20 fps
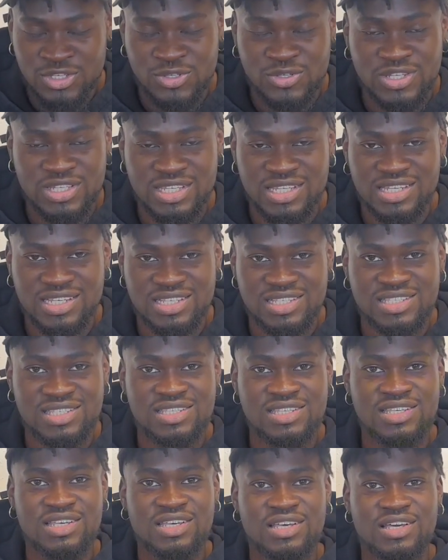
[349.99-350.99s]
So the thing
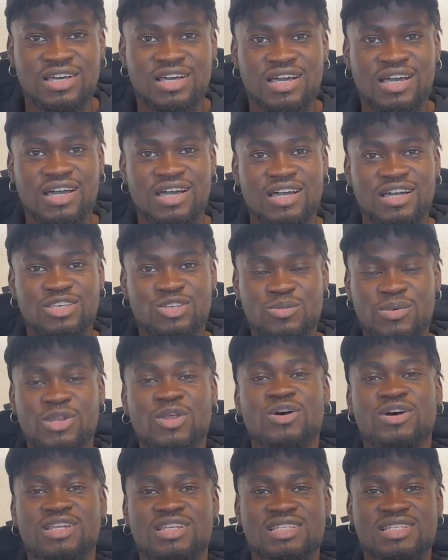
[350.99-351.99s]
is, you
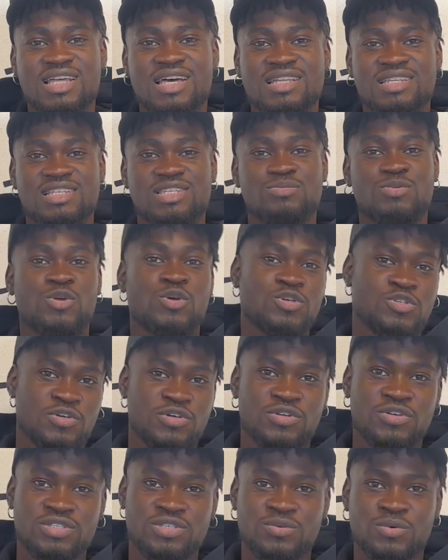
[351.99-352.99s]
may not understand this
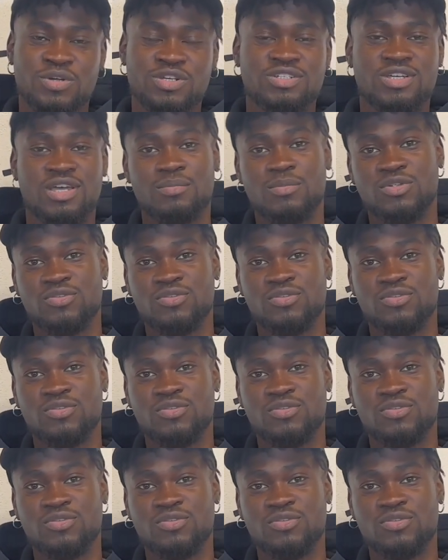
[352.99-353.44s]
because you're not in Russia,